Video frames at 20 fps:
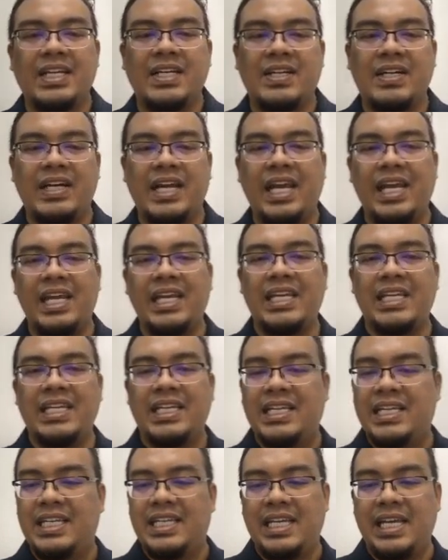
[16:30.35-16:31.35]
Okay?
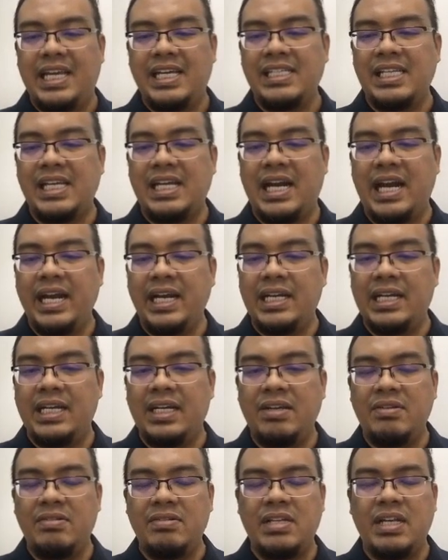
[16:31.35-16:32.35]
Easy, right?
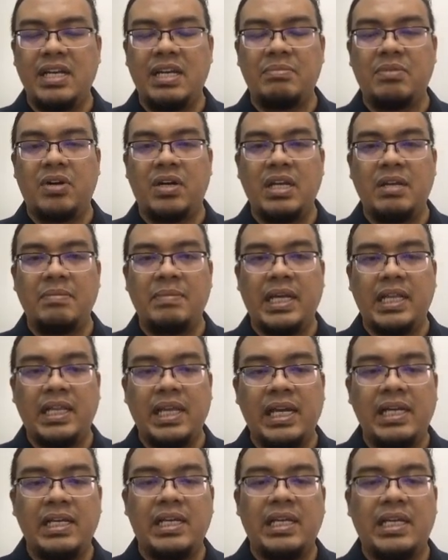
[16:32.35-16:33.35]
Using the model
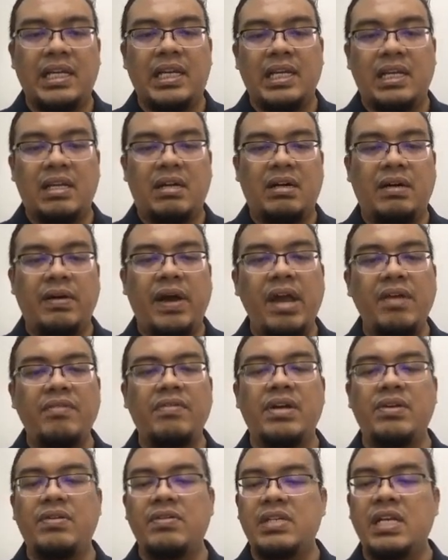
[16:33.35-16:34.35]
method. Now,
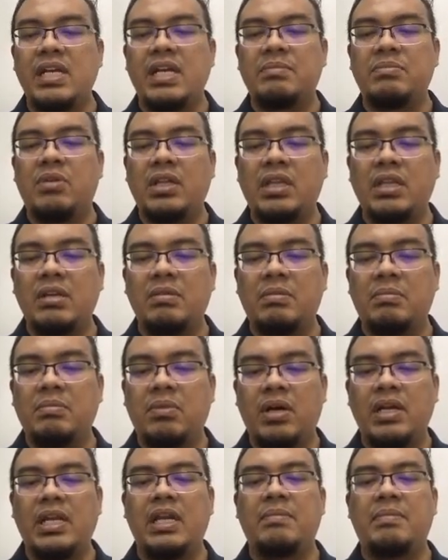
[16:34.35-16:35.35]
however, using the
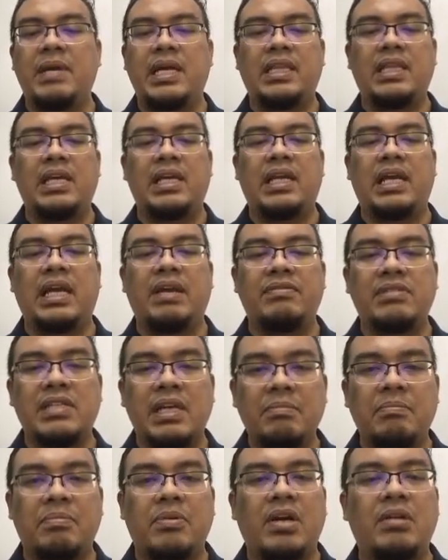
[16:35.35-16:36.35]
model method have
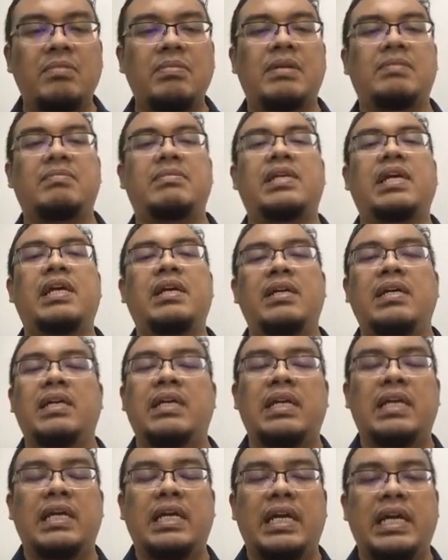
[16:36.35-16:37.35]
some problems,
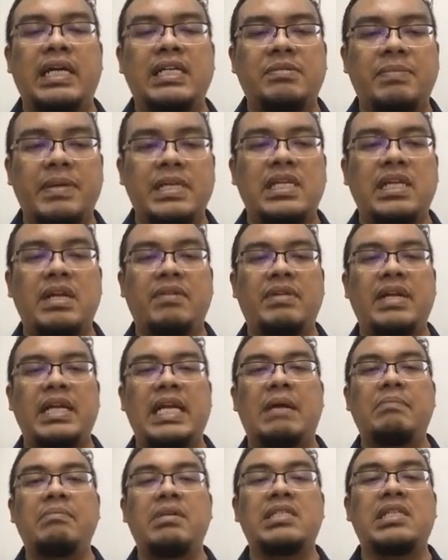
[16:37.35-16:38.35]
especially if the
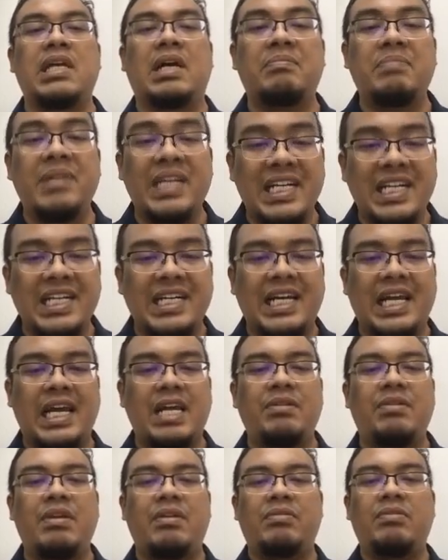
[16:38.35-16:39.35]
numbers are bigger
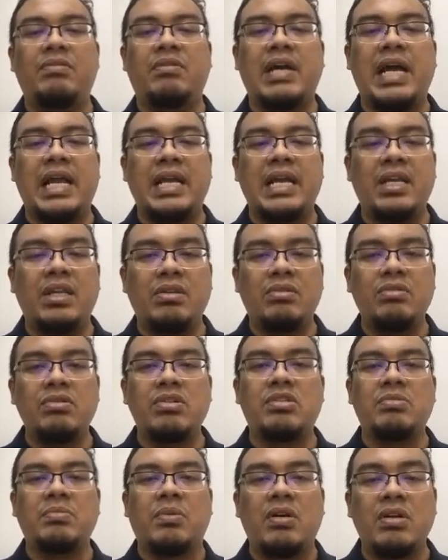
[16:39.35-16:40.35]
and you have to cut into
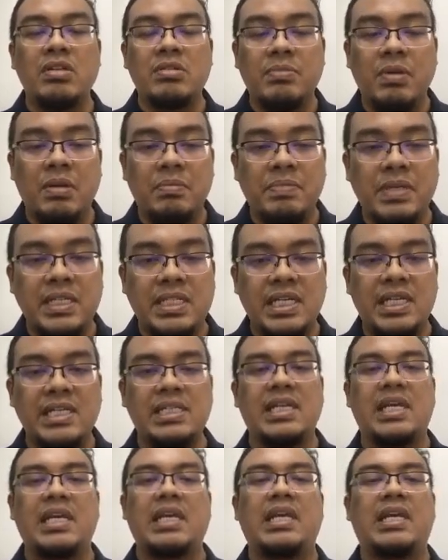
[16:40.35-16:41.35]
small
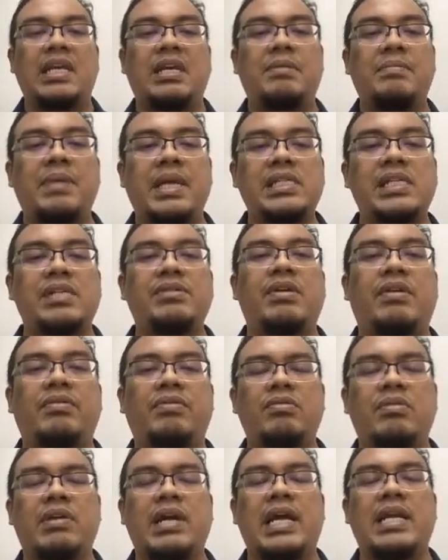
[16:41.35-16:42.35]
pieces. Imagine you
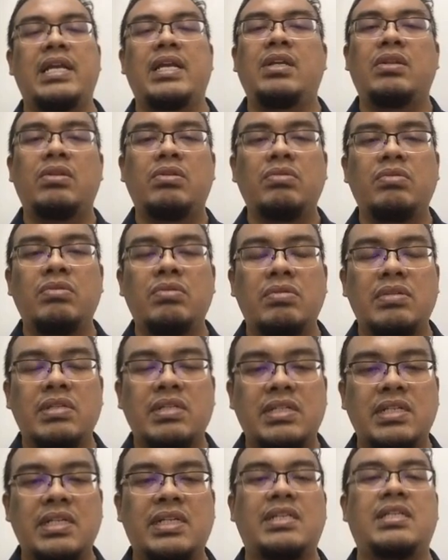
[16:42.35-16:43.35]
have to cut into
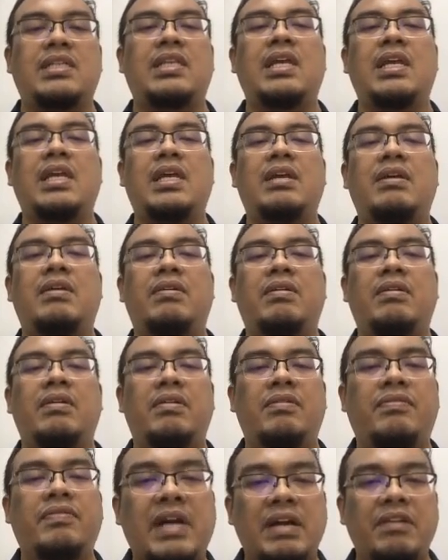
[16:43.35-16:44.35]

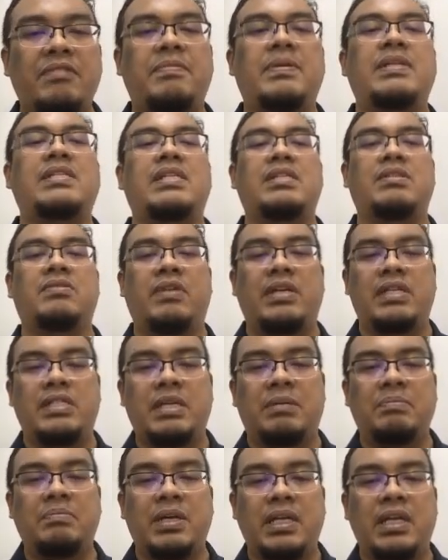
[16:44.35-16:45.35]
65 pieces, for
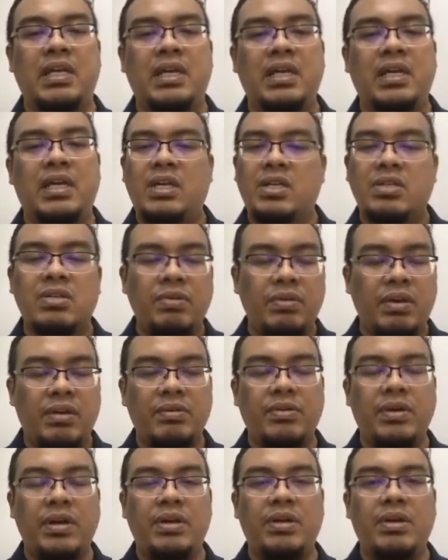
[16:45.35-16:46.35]
example. So
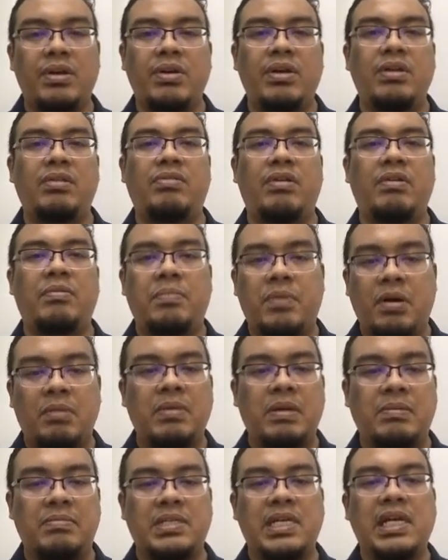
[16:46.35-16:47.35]
you're going to have
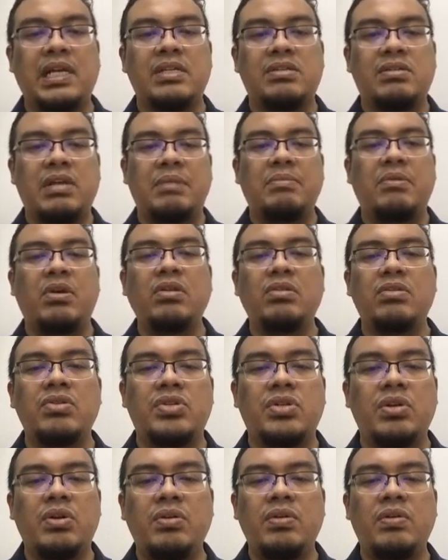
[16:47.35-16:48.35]
problems. So I'm going to
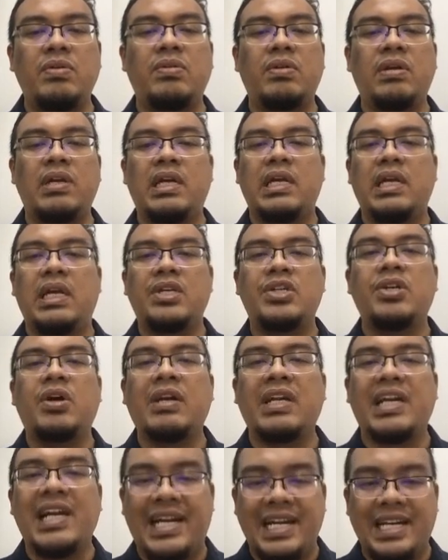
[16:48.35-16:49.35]
show you
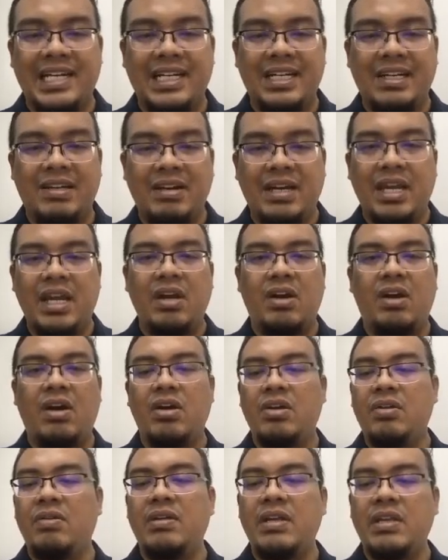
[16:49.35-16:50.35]
shortcut, okay,
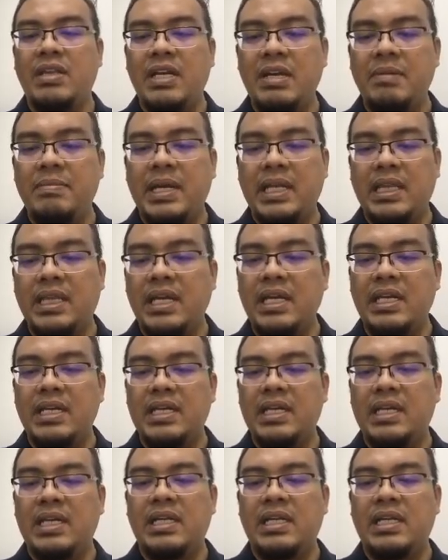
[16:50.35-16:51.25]
or unitary method.